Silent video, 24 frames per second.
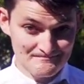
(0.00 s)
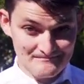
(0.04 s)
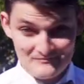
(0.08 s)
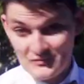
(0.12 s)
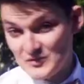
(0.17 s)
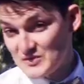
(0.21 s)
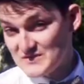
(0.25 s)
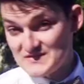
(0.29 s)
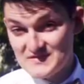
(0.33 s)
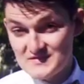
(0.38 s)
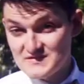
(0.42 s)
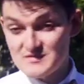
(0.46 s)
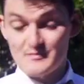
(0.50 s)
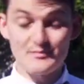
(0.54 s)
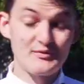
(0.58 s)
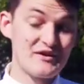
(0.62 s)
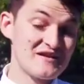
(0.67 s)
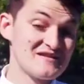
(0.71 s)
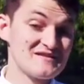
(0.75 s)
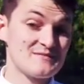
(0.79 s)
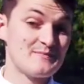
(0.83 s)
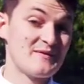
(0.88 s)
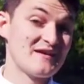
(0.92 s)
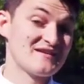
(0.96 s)
Well, this is your
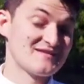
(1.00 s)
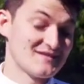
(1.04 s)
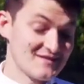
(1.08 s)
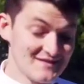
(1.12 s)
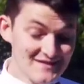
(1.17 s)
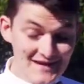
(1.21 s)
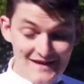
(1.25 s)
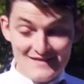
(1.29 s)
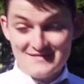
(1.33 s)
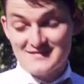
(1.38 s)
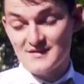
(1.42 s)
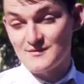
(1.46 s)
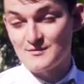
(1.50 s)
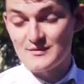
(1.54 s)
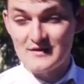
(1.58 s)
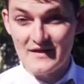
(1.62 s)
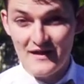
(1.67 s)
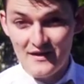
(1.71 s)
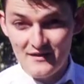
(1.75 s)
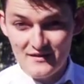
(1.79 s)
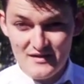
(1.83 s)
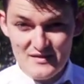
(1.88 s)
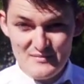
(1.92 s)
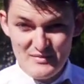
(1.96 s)
brain's best guess at
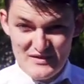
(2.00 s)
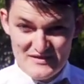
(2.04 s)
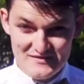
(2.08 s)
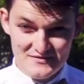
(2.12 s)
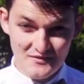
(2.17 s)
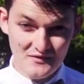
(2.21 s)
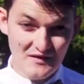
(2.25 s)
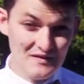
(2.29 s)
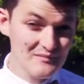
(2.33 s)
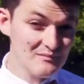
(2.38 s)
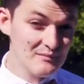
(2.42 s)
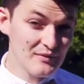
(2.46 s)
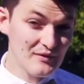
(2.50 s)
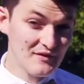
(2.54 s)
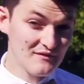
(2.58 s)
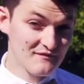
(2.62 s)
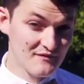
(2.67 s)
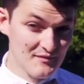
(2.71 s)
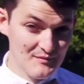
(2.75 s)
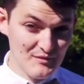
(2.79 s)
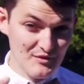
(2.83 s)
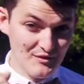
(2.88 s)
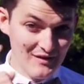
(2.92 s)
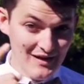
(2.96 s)
reality based on input
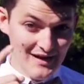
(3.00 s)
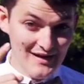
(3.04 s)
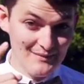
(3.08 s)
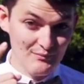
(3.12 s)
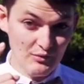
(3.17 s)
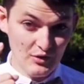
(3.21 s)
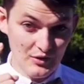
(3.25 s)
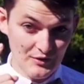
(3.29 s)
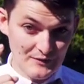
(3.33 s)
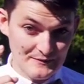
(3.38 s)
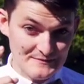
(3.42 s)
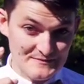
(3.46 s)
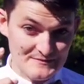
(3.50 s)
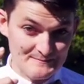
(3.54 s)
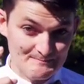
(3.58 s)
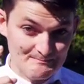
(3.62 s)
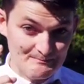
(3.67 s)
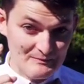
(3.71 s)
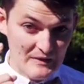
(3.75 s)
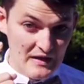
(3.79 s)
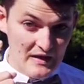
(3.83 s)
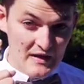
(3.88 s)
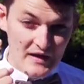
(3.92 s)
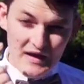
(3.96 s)
from your eyeballs.
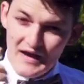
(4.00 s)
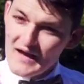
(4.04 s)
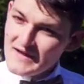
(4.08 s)
Oh.